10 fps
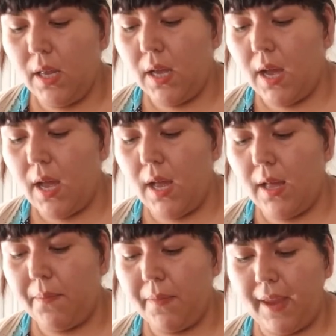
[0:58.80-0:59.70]

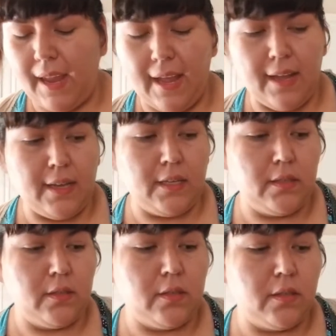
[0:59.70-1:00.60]

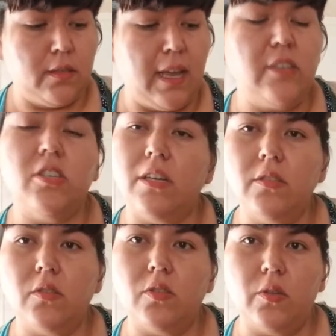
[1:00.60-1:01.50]
And actually I'm
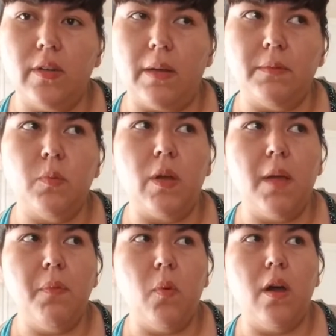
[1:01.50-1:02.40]
going to do 2 cups. 1
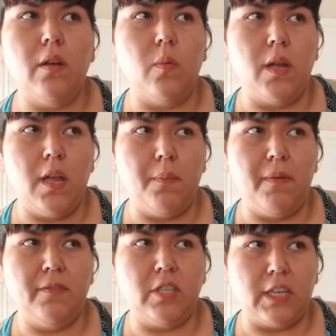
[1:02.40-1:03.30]
cup of water, 1 cup
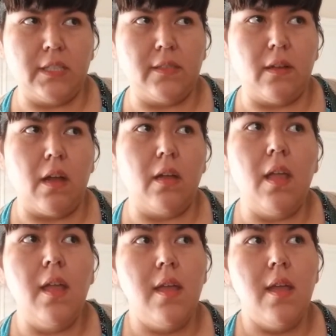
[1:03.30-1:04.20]
of chicken stock.
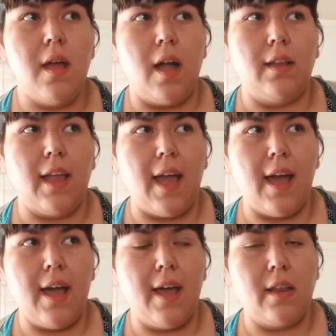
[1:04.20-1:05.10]
I'm going to
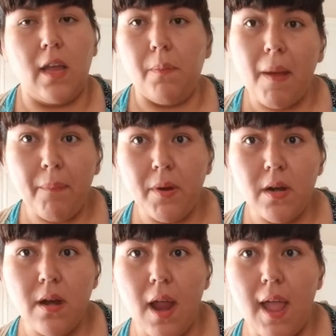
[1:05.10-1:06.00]
add a
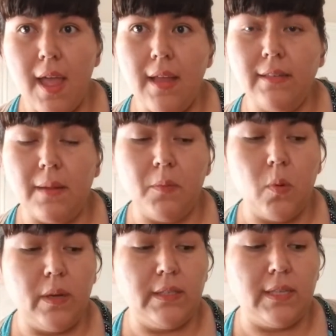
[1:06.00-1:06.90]
pepper, and I'm
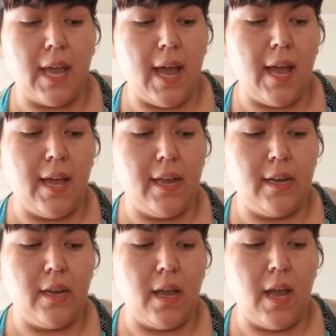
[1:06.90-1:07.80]
going to
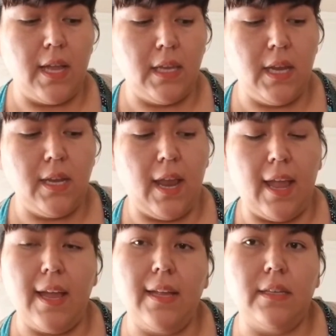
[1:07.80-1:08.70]
add onion
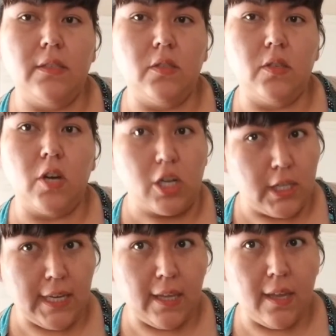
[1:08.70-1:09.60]
and
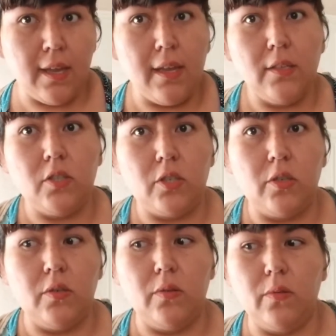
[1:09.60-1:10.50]
garlic
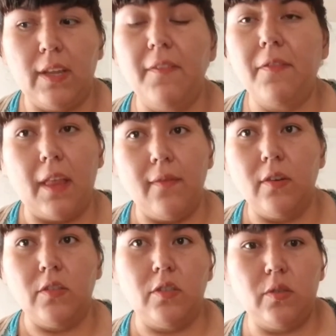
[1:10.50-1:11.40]
to give flavor
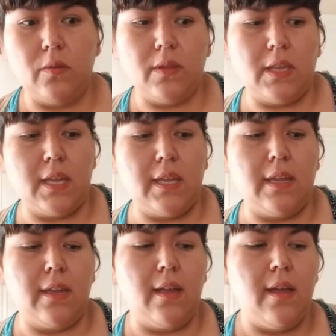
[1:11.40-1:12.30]
to
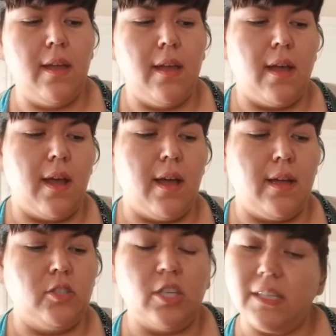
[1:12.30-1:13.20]
the
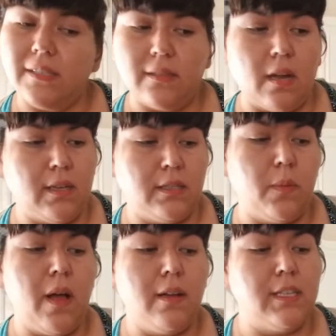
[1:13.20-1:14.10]
chicken stock as
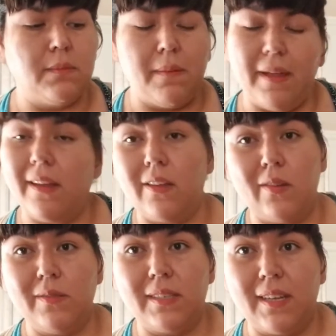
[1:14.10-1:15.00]
well, because maybe I can
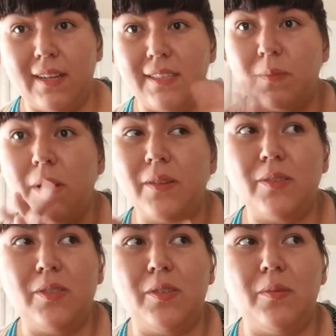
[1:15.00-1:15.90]
use it as well
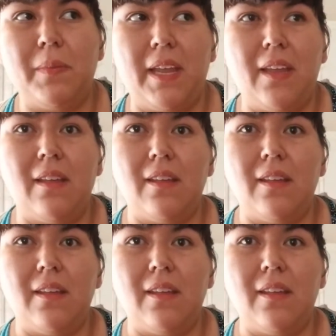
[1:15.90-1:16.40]
to make,